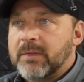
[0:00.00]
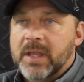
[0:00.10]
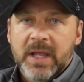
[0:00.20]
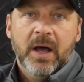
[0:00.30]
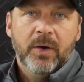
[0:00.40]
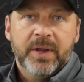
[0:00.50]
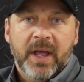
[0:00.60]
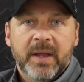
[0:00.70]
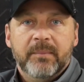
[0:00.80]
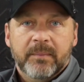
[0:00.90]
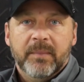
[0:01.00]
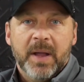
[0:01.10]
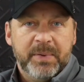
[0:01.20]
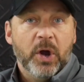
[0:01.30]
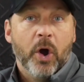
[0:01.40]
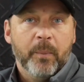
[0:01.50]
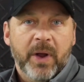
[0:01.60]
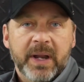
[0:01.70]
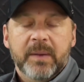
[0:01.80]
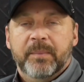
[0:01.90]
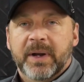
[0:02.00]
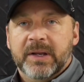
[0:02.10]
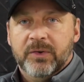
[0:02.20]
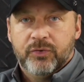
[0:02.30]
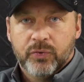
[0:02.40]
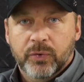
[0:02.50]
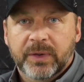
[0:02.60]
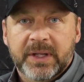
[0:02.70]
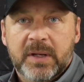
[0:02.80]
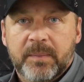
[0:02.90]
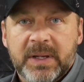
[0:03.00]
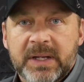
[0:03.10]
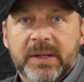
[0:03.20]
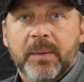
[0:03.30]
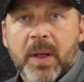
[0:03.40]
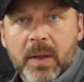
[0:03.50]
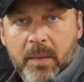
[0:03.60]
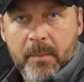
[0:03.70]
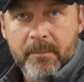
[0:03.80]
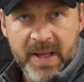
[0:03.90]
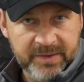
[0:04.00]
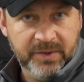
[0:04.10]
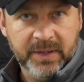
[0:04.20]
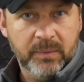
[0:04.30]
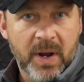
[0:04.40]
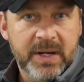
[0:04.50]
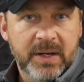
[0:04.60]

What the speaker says: yeah, okay, might be arm ready, but truly to be mentally ready to